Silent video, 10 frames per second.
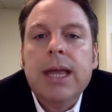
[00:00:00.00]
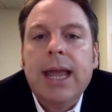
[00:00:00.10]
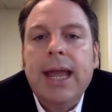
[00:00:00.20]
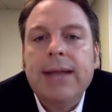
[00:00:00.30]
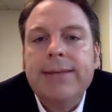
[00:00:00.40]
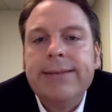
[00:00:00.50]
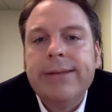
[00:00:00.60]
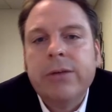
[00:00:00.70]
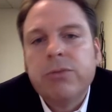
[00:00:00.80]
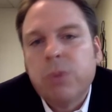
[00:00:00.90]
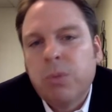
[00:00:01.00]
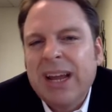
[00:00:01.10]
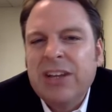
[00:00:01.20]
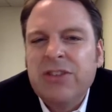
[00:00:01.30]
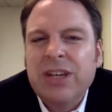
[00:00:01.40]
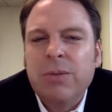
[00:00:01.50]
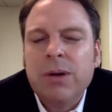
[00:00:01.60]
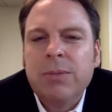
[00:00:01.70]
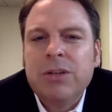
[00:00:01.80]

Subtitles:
And those will range anywhere